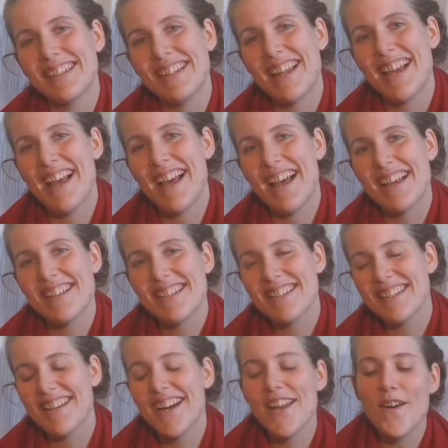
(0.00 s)
yeah,
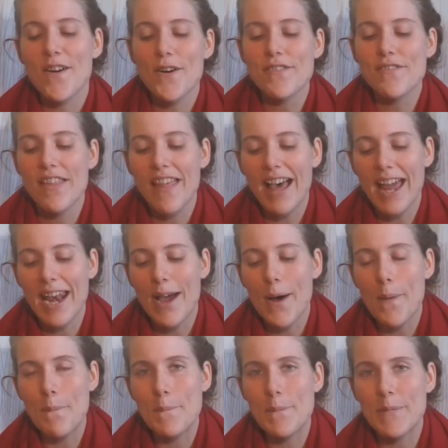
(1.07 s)
just kind of offer that
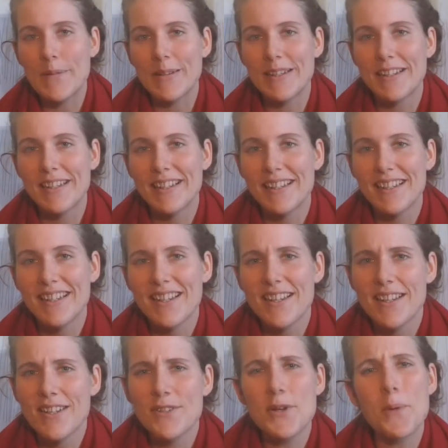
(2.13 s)
up and
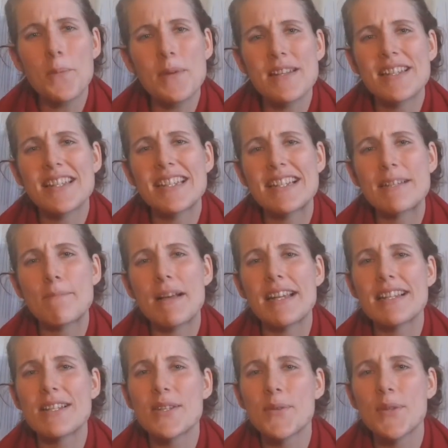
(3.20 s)
drop into this
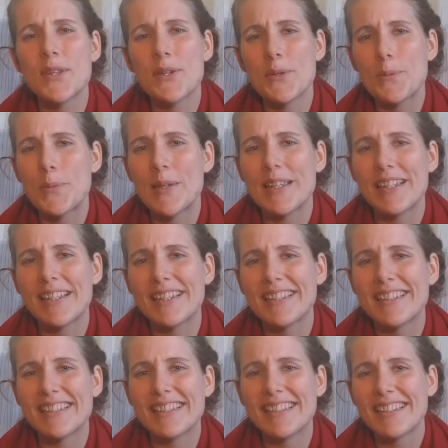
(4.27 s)
space with you a bit
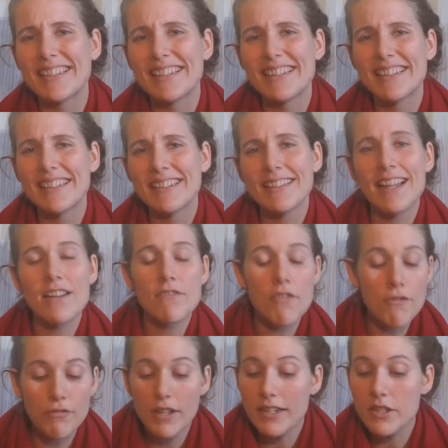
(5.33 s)
and
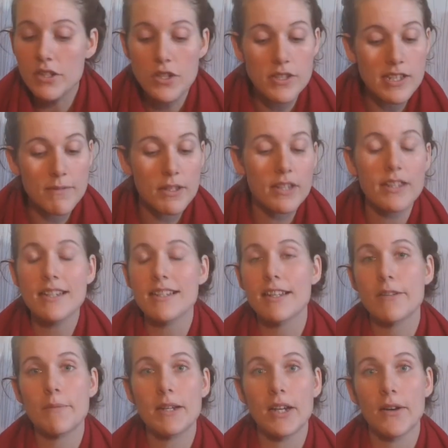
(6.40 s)
reflect on some of the things
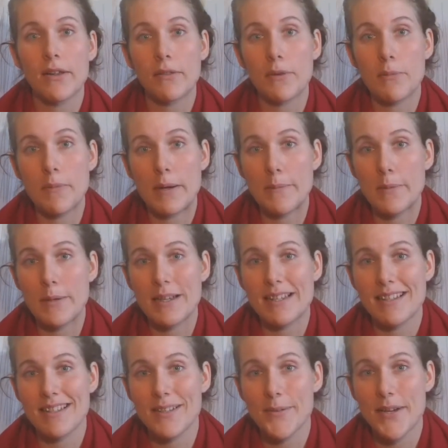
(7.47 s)
that have been going through my
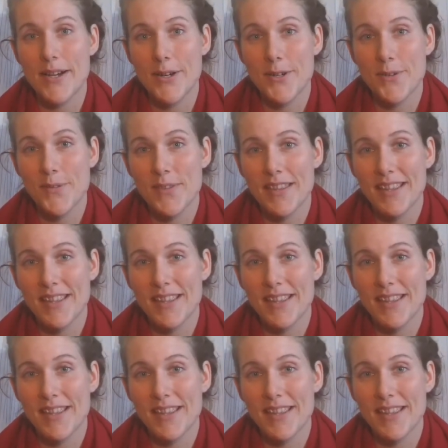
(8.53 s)
mind as well.